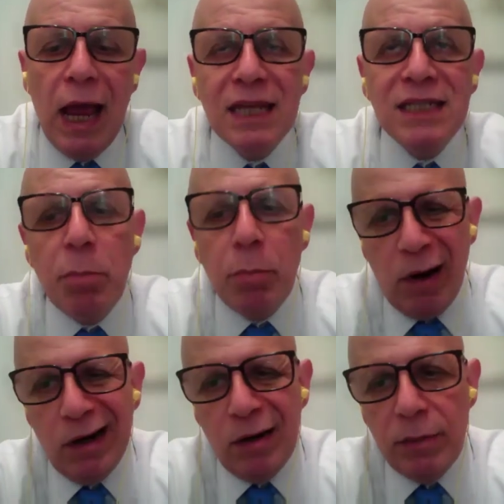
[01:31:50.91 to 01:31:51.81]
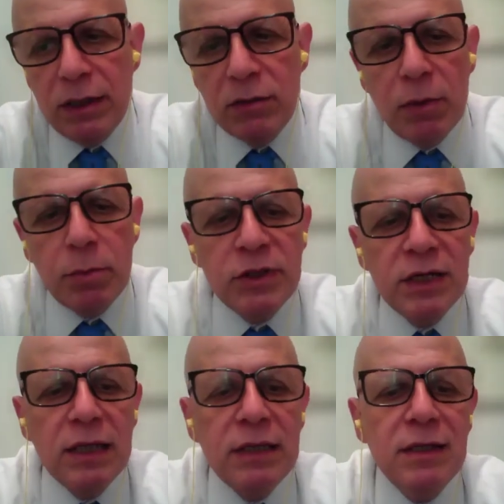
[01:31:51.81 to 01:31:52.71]
and the parliament
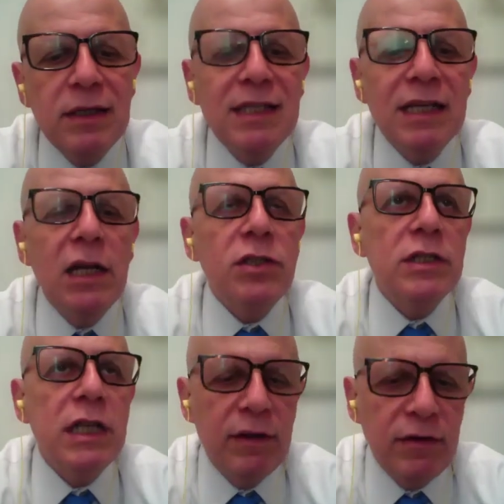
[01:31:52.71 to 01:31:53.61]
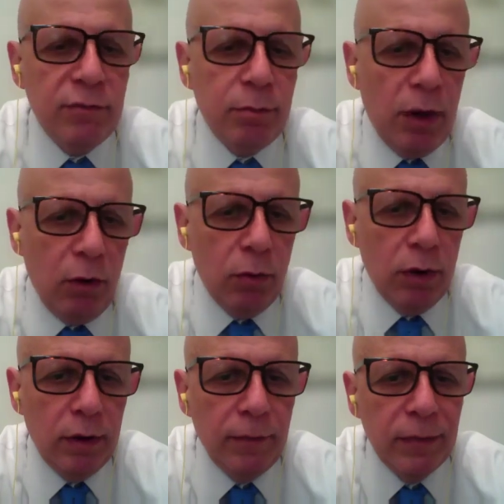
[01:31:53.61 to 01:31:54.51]
representing the legislative
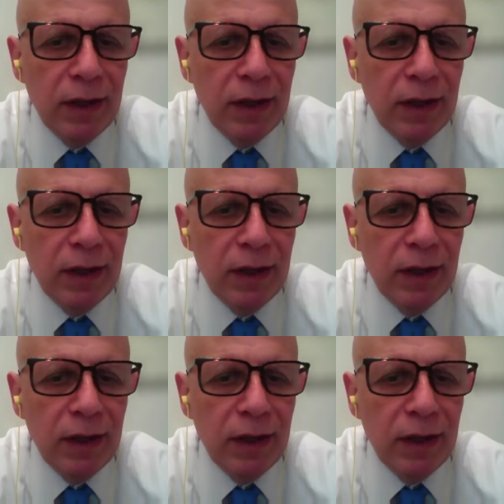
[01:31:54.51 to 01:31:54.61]
power,